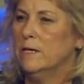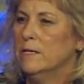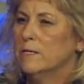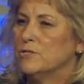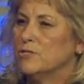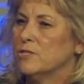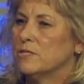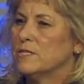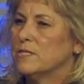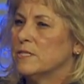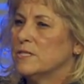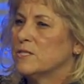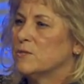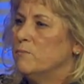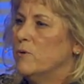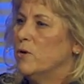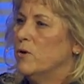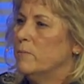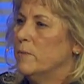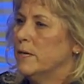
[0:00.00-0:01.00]
just this
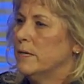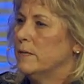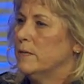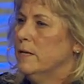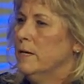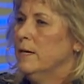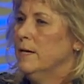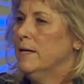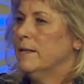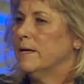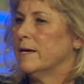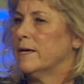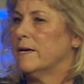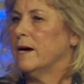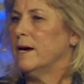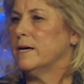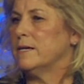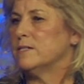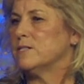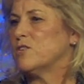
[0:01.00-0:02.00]
moment, that
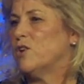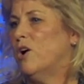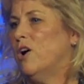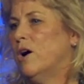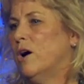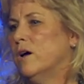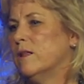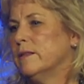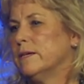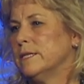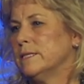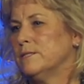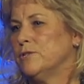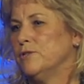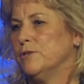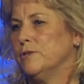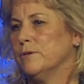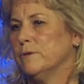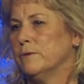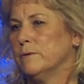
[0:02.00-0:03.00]
God is calling
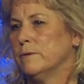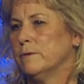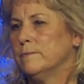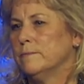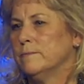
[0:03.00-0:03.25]
to you.